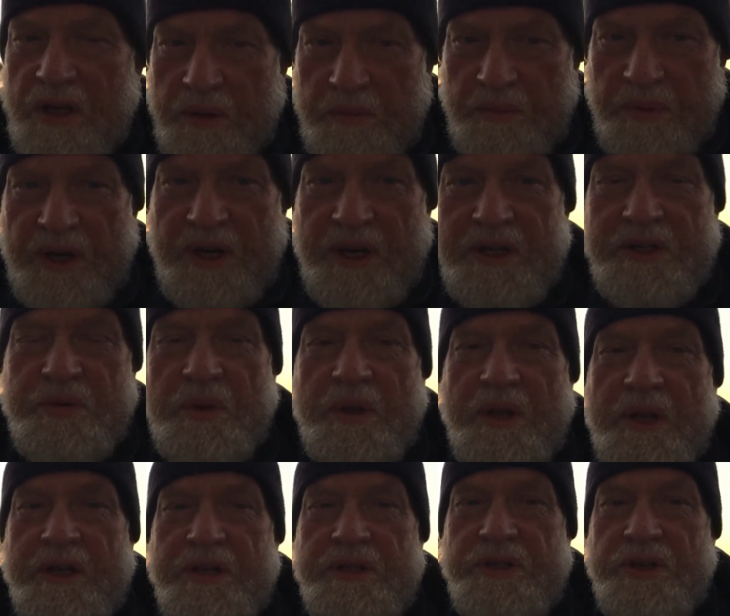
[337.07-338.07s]
It begins
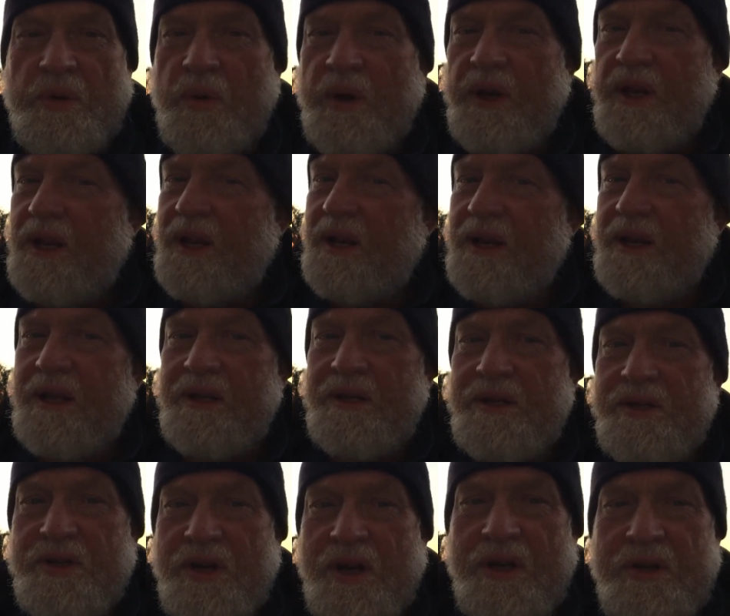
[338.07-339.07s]
with us. You want healing in
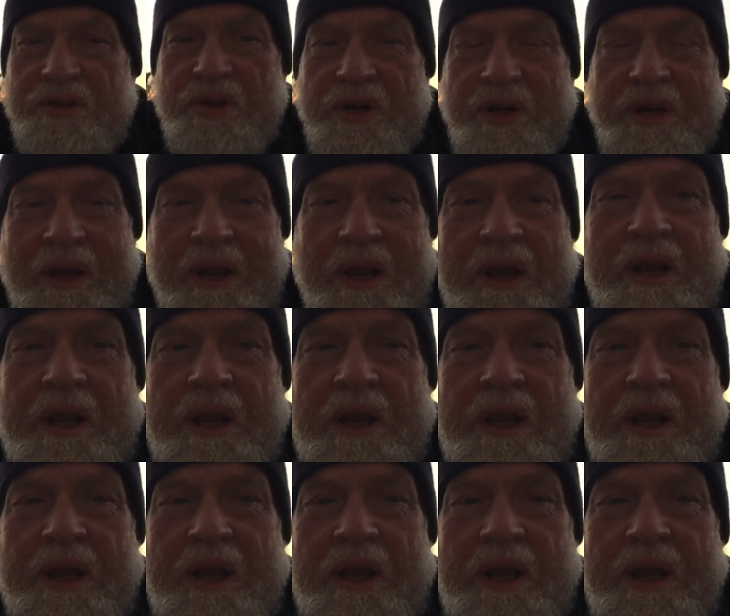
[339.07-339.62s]
this country?